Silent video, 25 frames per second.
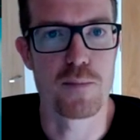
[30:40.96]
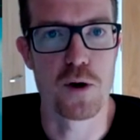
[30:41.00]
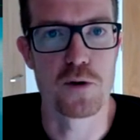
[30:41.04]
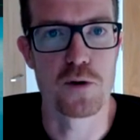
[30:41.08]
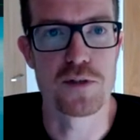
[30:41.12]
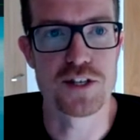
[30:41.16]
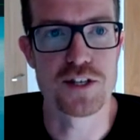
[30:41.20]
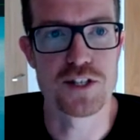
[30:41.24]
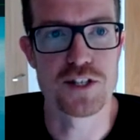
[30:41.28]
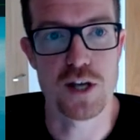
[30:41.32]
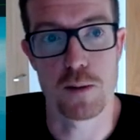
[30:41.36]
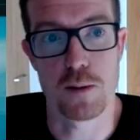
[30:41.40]

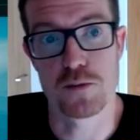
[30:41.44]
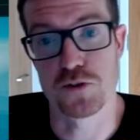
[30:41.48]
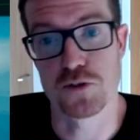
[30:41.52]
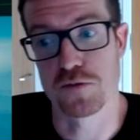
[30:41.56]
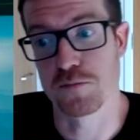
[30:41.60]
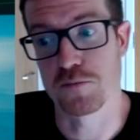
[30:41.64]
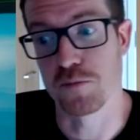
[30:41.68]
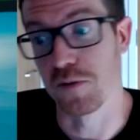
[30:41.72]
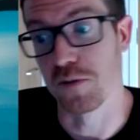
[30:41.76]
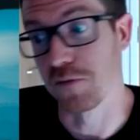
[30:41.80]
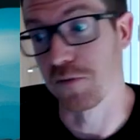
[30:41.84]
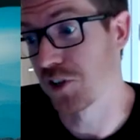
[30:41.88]
both in
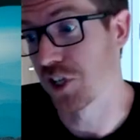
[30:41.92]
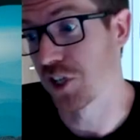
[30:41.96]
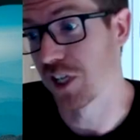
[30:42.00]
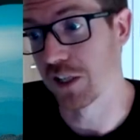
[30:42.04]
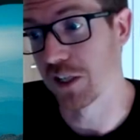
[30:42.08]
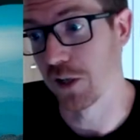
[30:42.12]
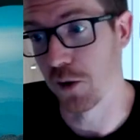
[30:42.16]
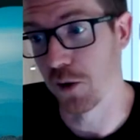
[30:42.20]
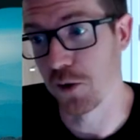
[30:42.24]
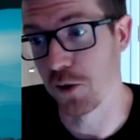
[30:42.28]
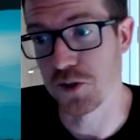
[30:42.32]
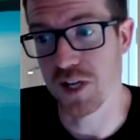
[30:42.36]
terms of
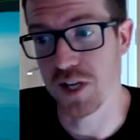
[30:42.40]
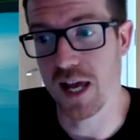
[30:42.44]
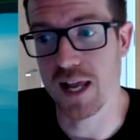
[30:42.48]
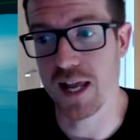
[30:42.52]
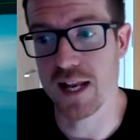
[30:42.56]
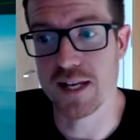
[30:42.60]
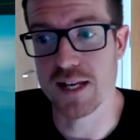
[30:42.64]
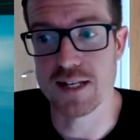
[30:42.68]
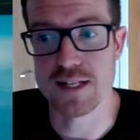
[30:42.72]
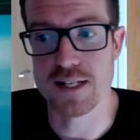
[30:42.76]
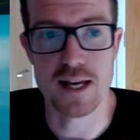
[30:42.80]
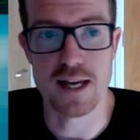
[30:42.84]
provisioning those
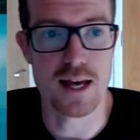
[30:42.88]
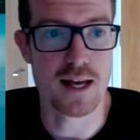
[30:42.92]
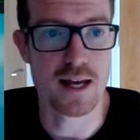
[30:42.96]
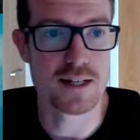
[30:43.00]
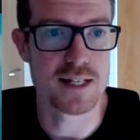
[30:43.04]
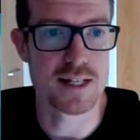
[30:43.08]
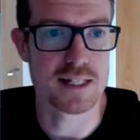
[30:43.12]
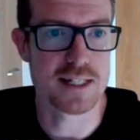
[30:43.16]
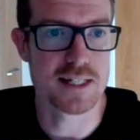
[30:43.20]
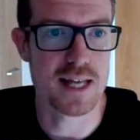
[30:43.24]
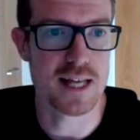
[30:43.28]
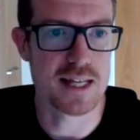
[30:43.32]
and
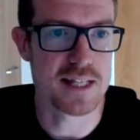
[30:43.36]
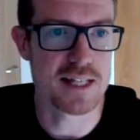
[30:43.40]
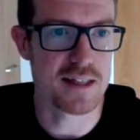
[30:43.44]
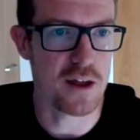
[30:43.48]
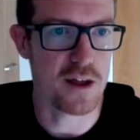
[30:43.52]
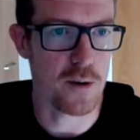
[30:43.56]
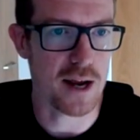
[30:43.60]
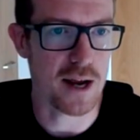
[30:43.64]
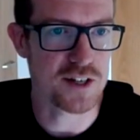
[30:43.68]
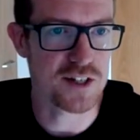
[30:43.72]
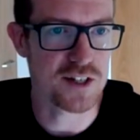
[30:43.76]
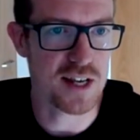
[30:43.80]

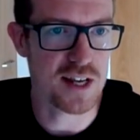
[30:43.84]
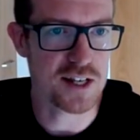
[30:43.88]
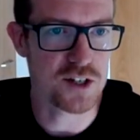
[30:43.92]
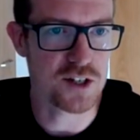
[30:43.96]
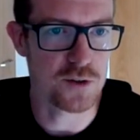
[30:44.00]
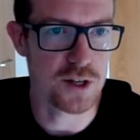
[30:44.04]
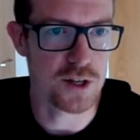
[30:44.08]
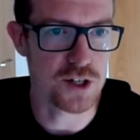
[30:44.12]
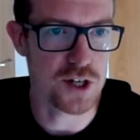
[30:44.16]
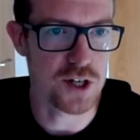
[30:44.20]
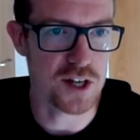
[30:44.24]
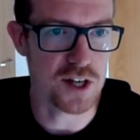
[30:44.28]
dictating their
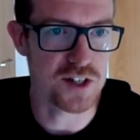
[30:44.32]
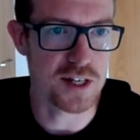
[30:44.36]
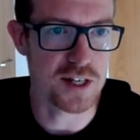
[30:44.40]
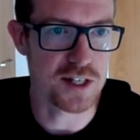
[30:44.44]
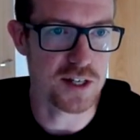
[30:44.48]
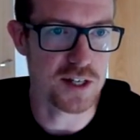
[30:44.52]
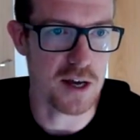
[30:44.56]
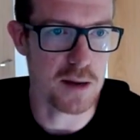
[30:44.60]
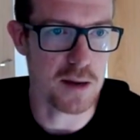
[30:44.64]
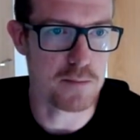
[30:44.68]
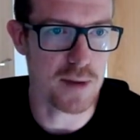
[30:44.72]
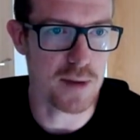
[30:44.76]
access on the
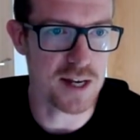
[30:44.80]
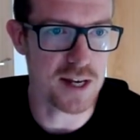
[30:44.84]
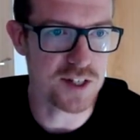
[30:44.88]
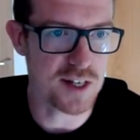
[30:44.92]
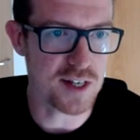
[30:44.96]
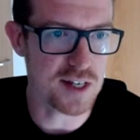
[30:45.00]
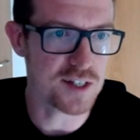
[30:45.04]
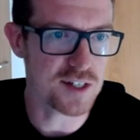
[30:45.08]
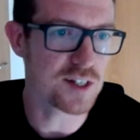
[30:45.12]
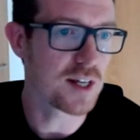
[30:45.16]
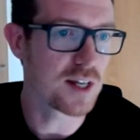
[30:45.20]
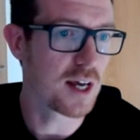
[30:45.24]
just-in-time
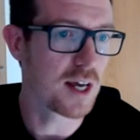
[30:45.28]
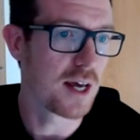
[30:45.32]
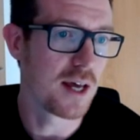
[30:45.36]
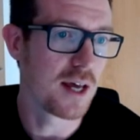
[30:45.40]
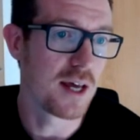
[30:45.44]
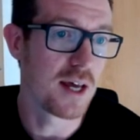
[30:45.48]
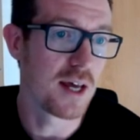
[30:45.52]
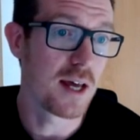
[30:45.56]
basis.